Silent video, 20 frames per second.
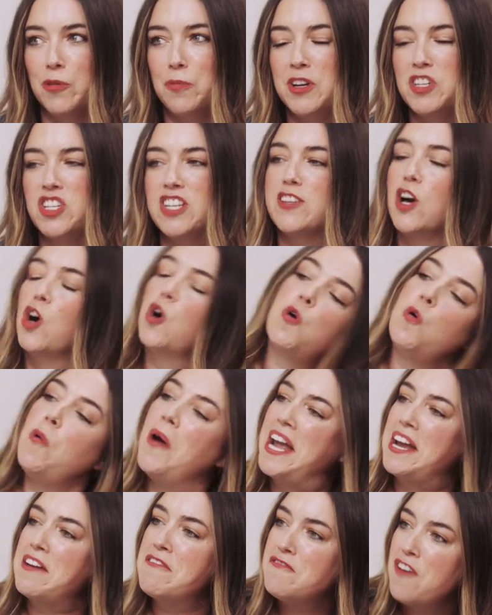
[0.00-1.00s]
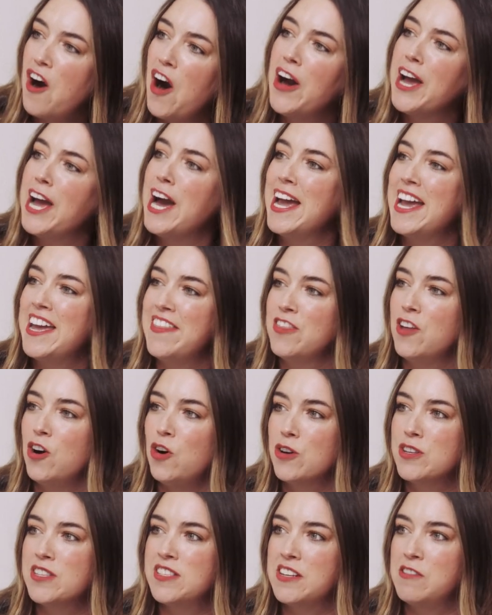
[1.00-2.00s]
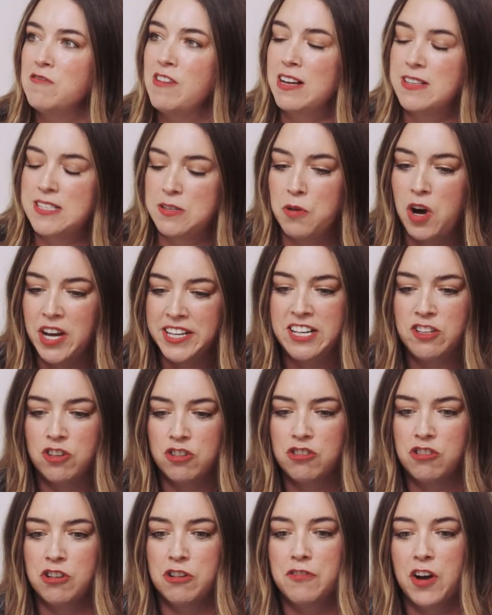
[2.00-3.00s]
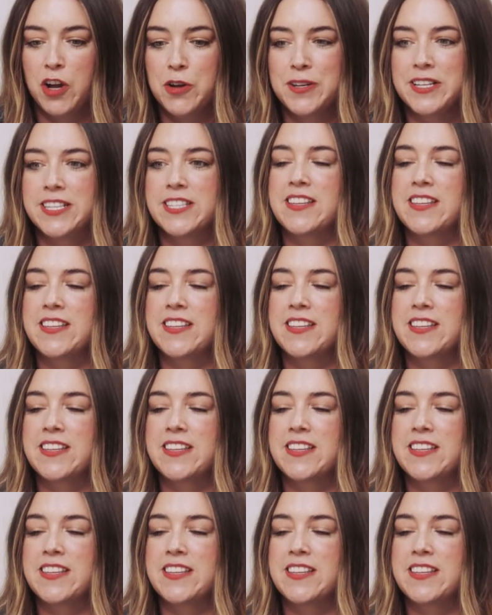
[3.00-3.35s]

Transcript: which is our quick fire in the hot seat round. So what I need you to do, Vogue, is